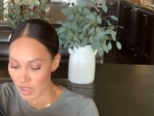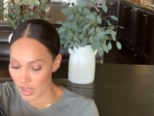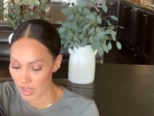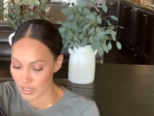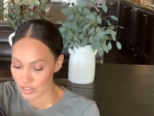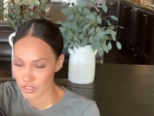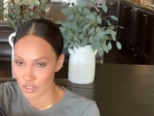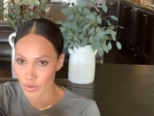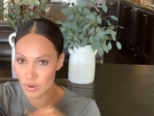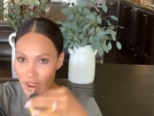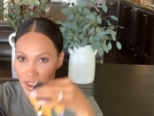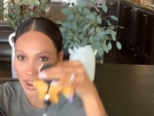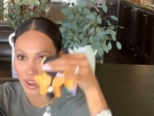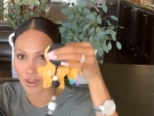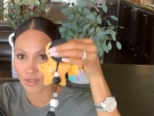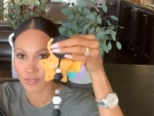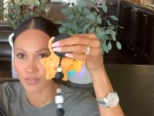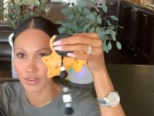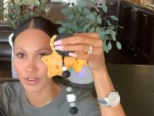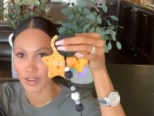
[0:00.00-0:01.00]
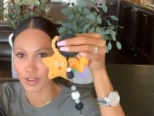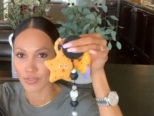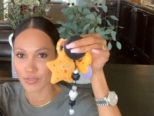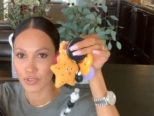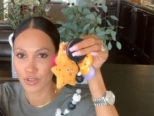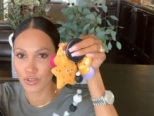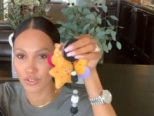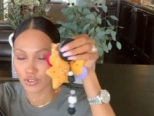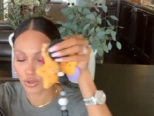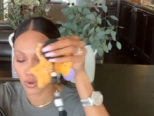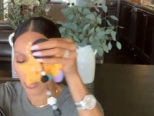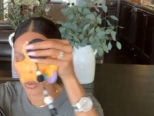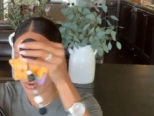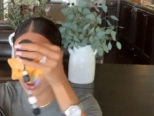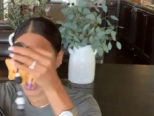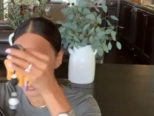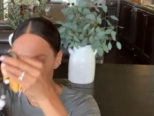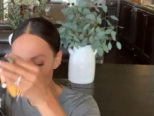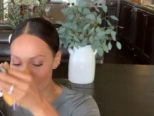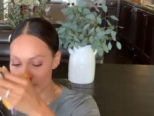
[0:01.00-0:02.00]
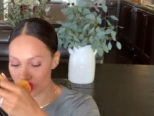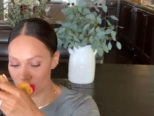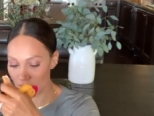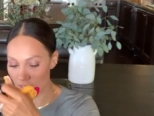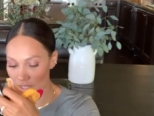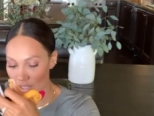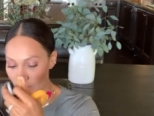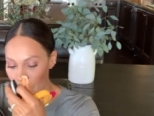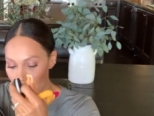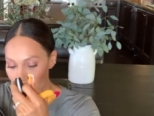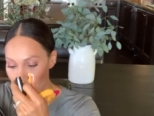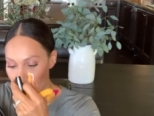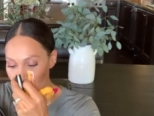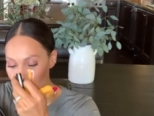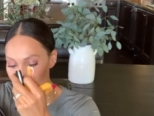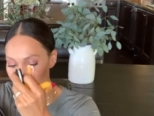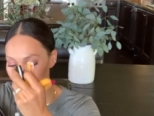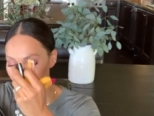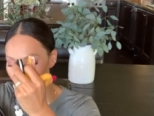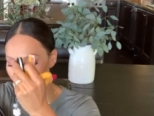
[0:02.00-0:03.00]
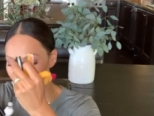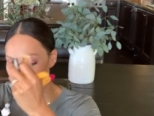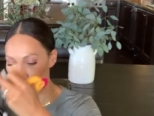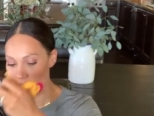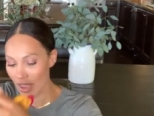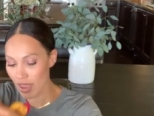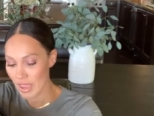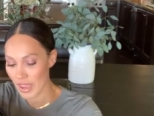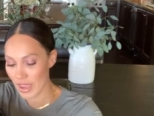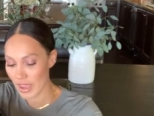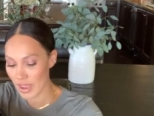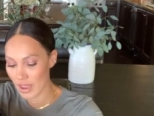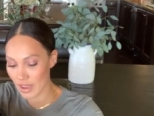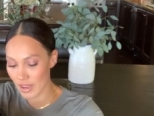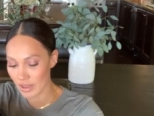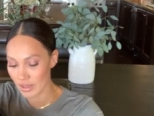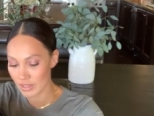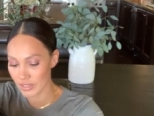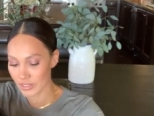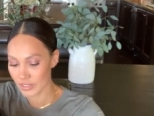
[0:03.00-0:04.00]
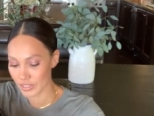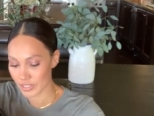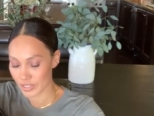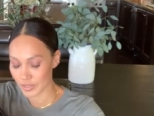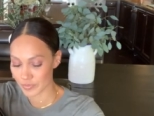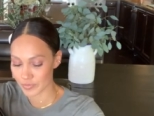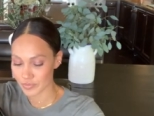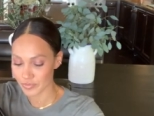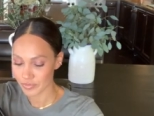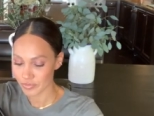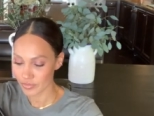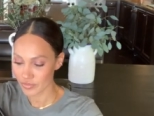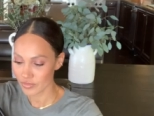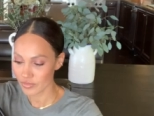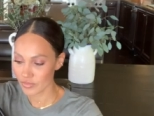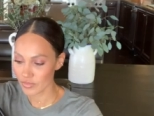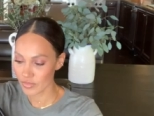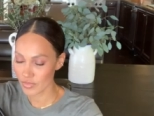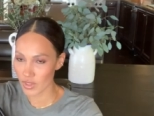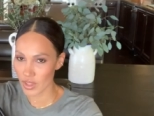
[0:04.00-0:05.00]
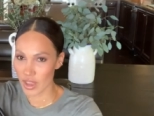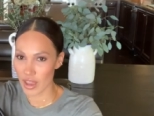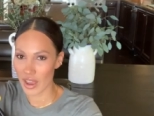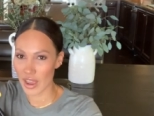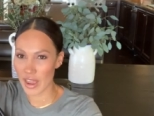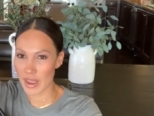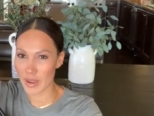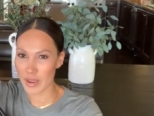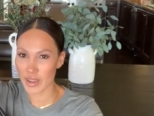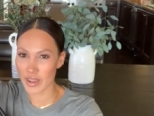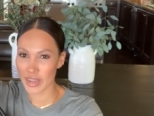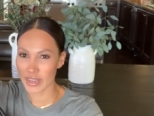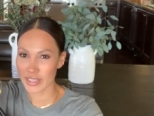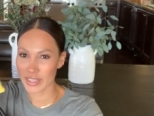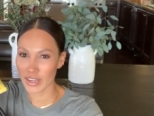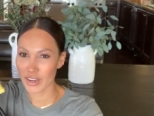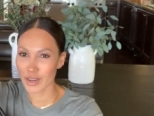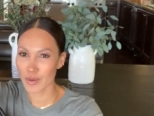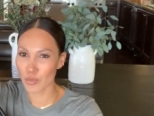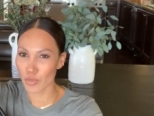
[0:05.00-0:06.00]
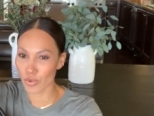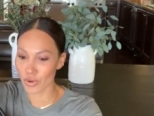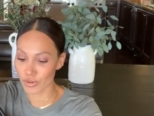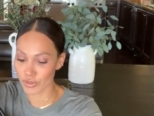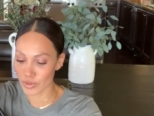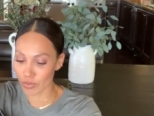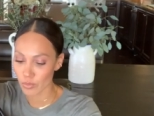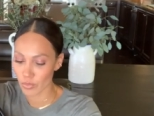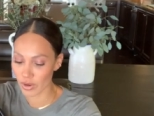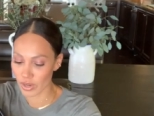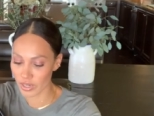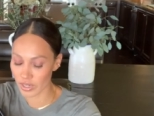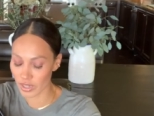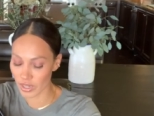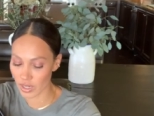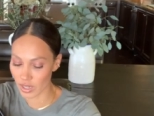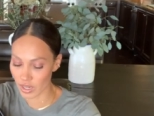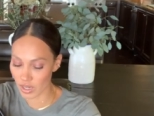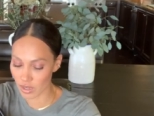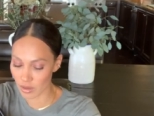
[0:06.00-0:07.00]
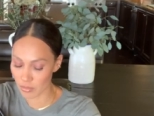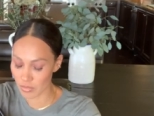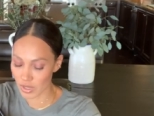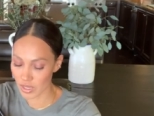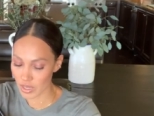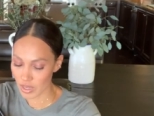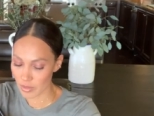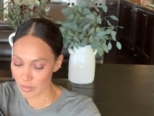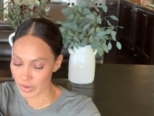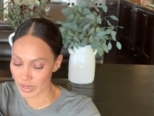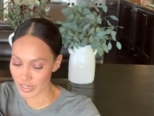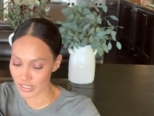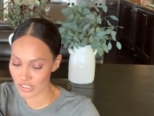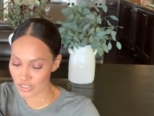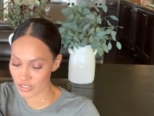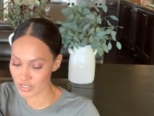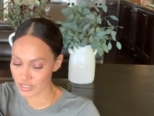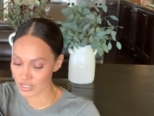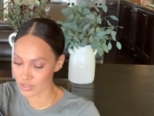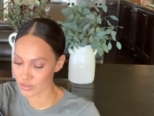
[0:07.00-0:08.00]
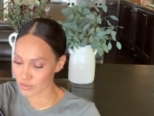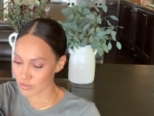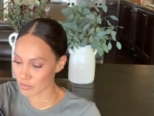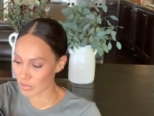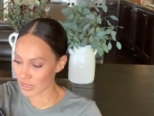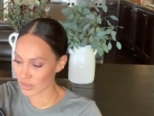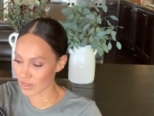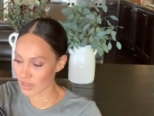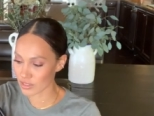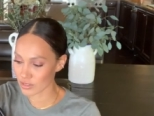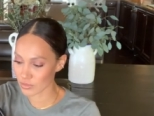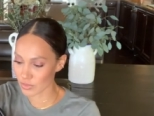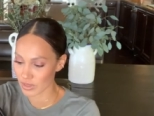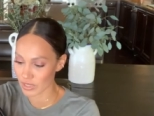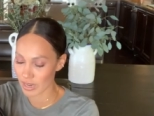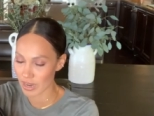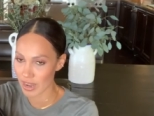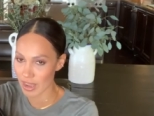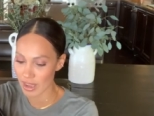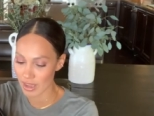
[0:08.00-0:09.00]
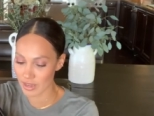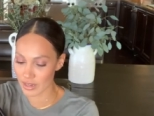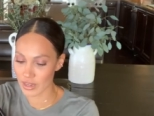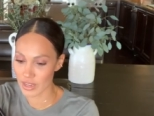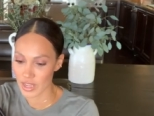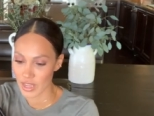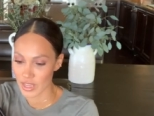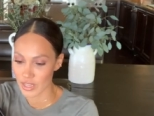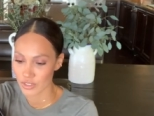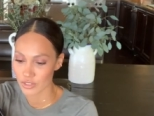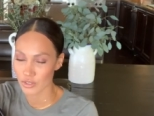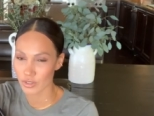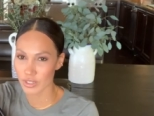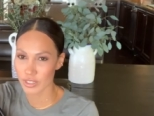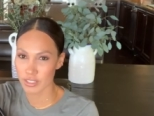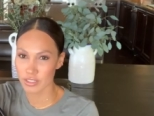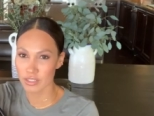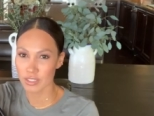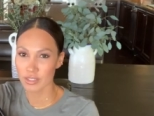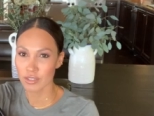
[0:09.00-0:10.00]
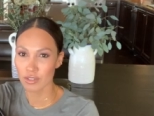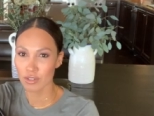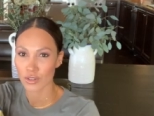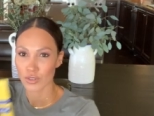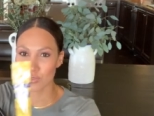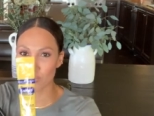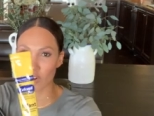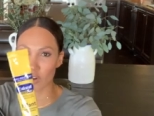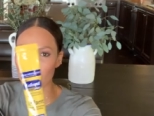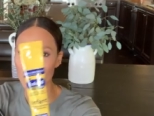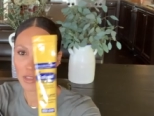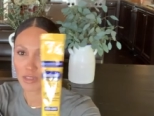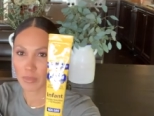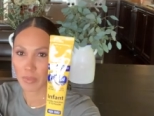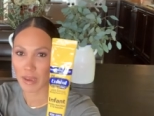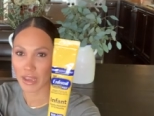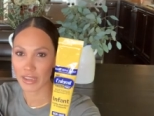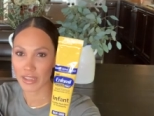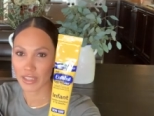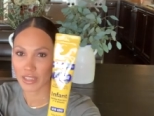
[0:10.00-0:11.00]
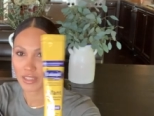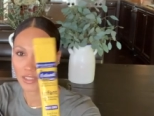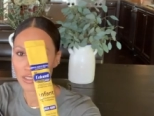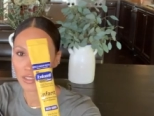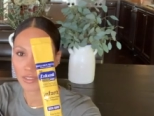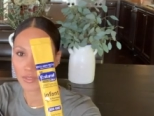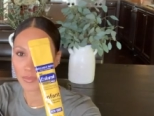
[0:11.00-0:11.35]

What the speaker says: So I have a few toys, and I carry more than one, but this is my last one that I had. So it's a little formula packet